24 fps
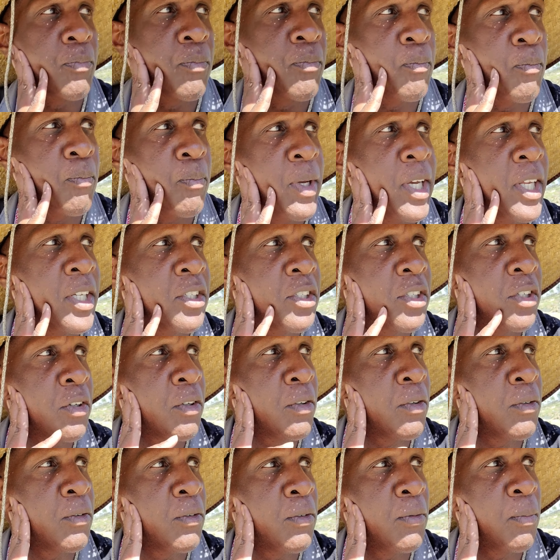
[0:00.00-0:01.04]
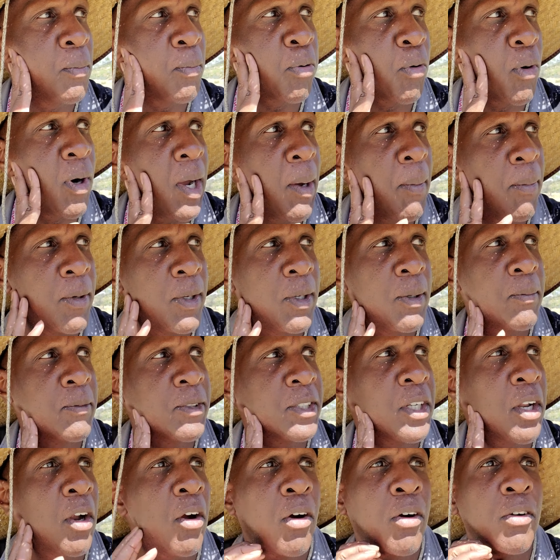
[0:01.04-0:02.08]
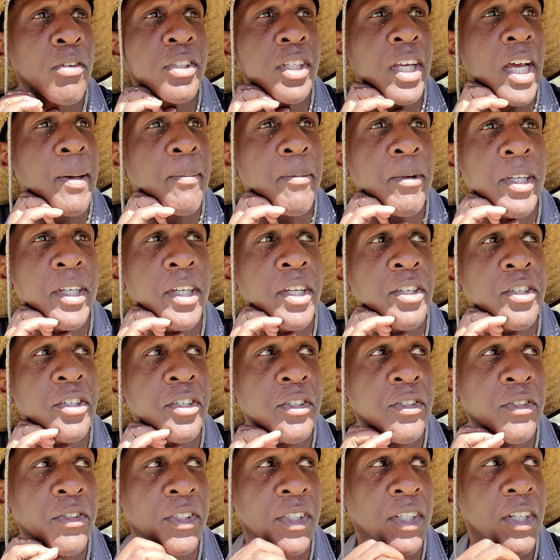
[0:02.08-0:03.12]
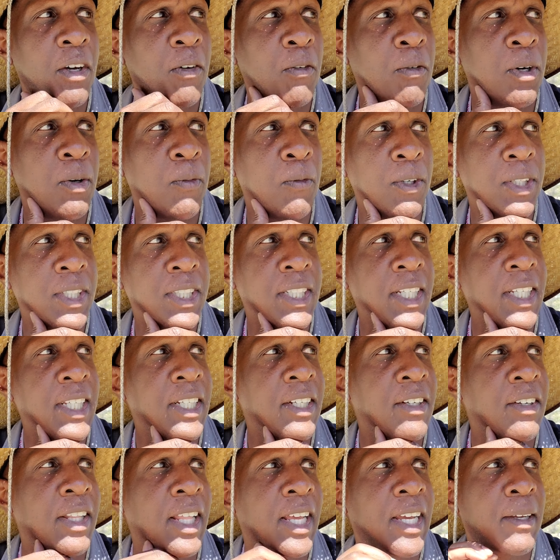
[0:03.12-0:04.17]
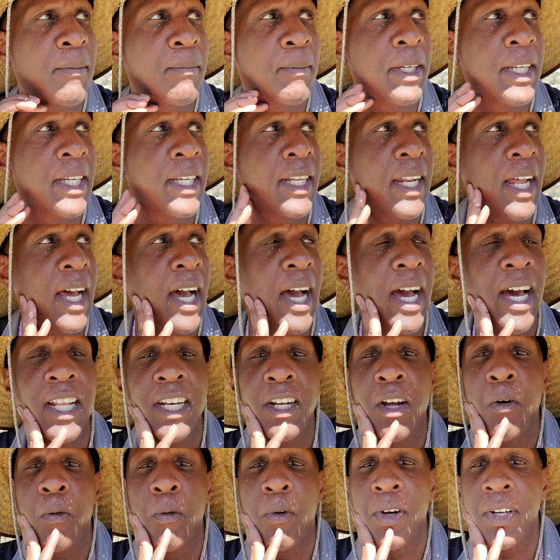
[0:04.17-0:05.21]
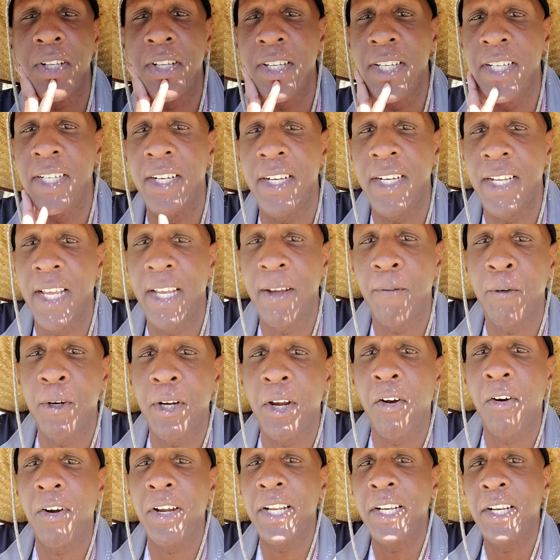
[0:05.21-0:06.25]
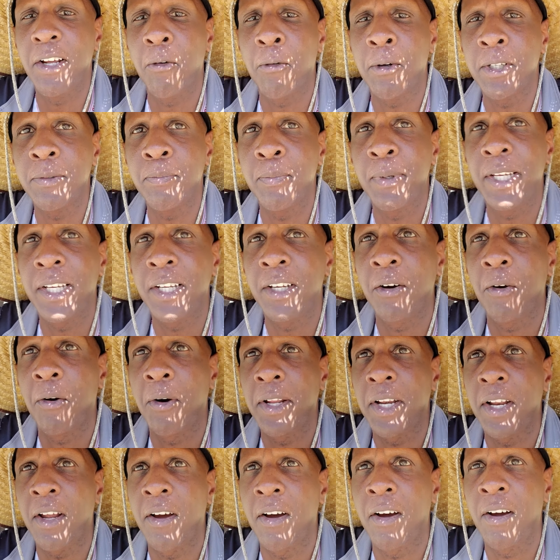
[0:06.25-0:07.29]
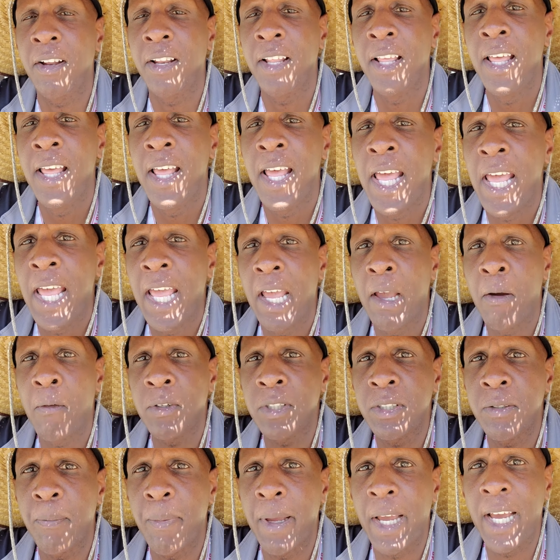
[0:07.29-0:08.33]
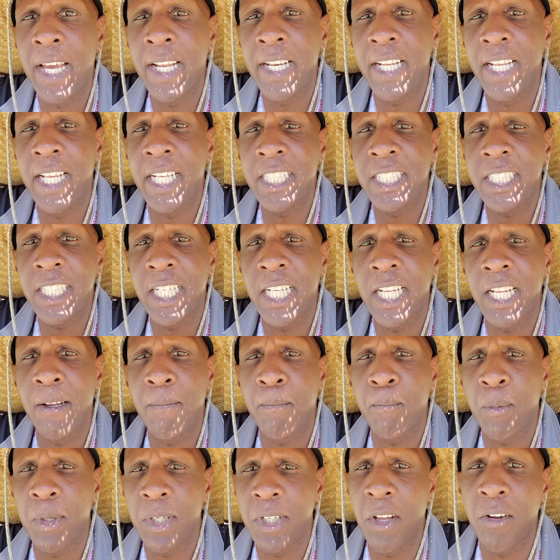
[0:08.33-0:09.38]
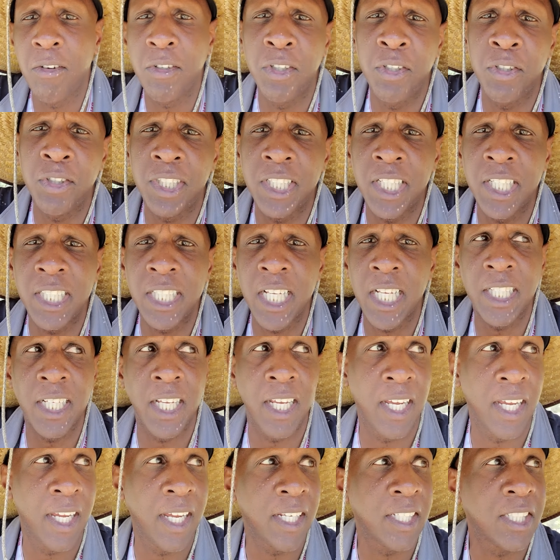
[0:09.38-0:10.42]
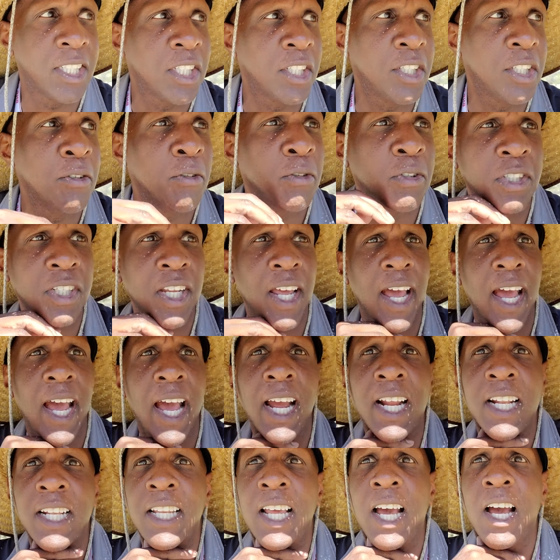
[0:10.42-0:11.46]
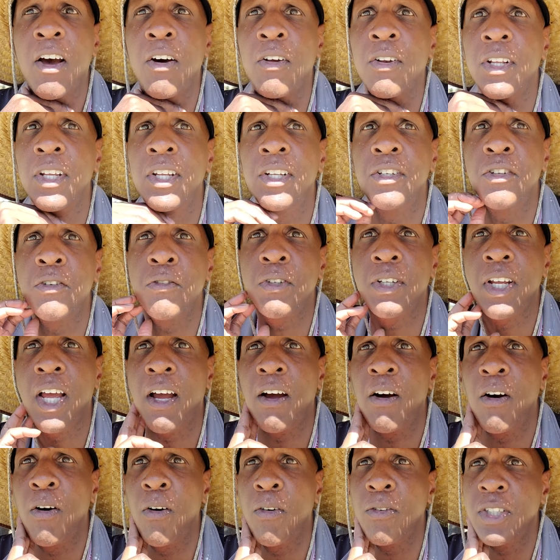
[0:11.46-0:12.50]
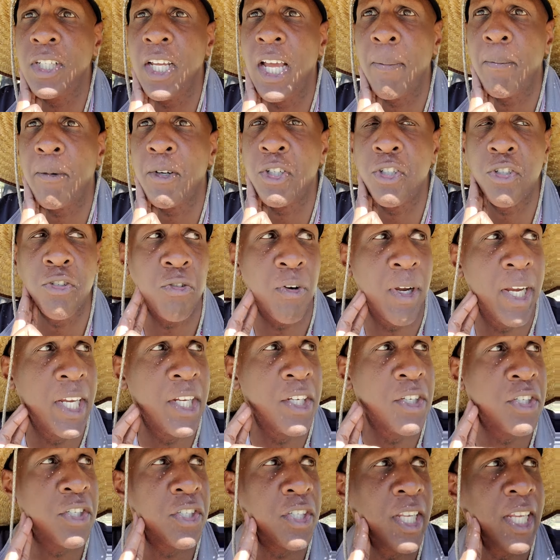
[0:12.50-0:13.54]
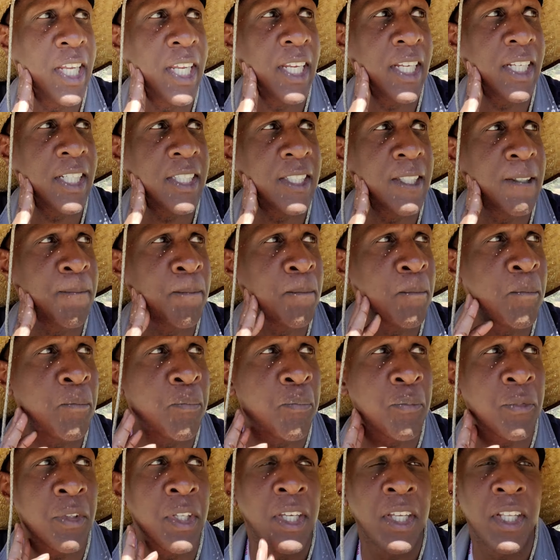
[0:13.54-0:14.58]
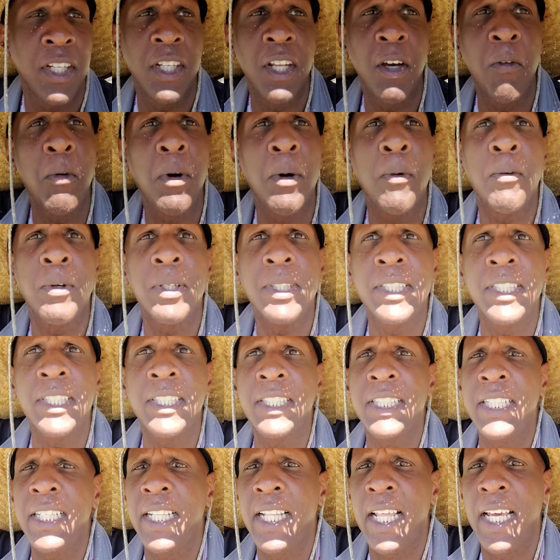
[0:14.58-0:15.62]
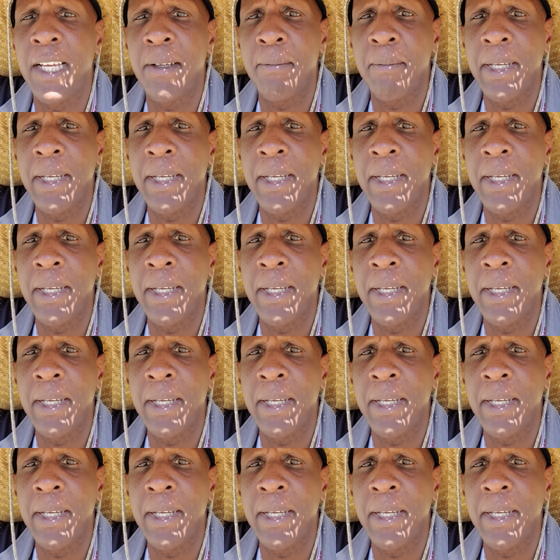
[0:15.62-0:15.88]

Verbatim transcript: mental problems and all type of issues. No one wants to hear that, man. I don't want to hear that. We already know what's been going on. It was a bad incident, but don't use this as an excuse to act out and do all type of strange things. No one wants to see that.